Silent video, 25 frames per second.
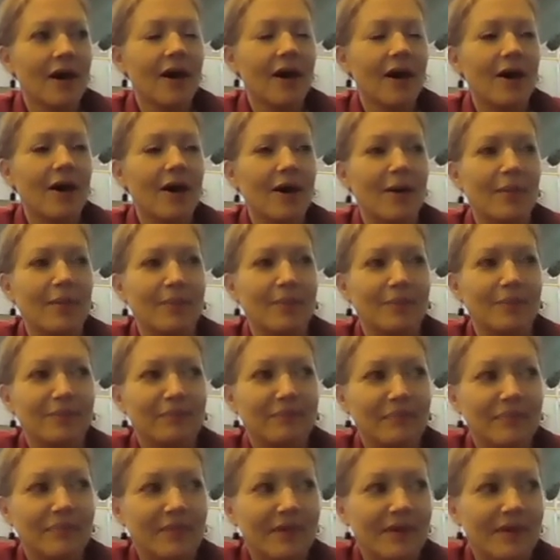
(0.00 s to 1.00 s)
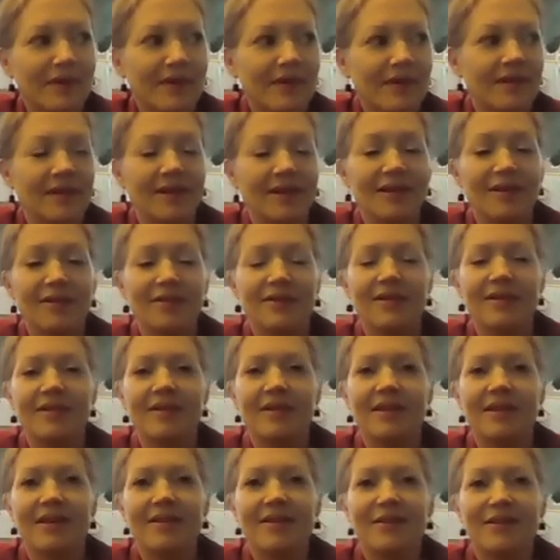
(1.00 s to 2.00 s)

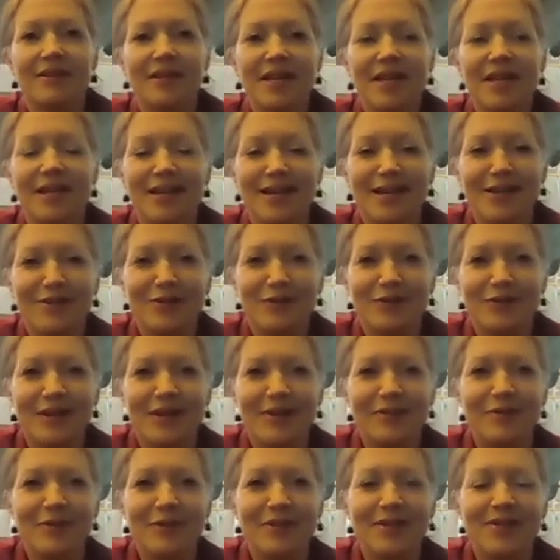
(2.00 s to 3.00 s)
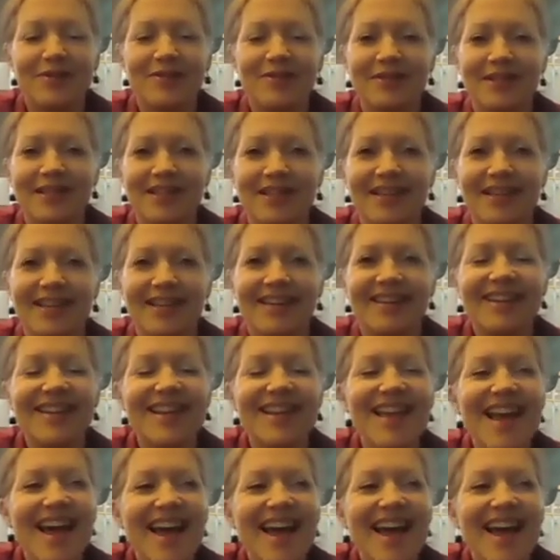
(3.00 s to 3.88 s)
a teenager now, he's 13,